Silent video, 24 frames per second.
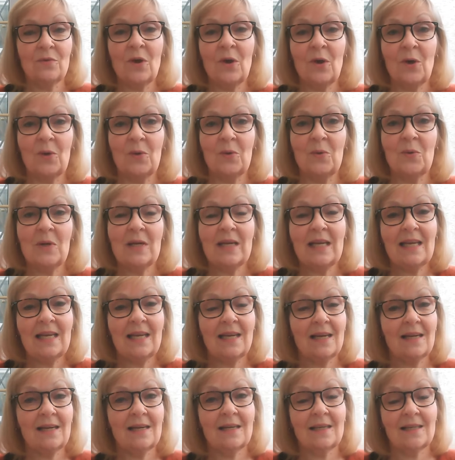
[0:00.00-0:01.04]
FO
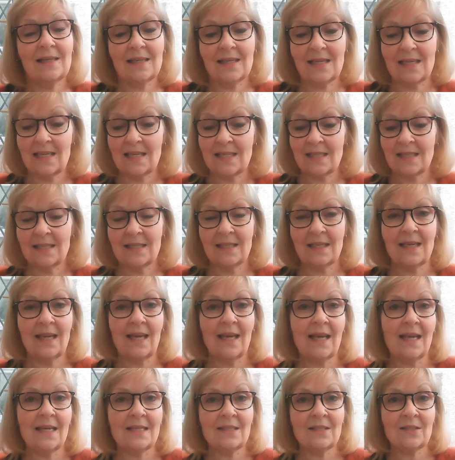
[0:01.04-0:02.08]
is
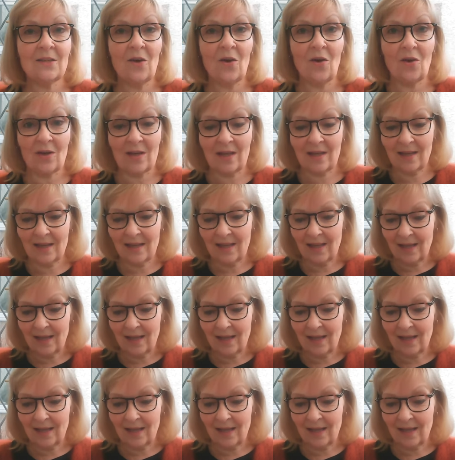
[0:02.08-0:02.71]
a sock.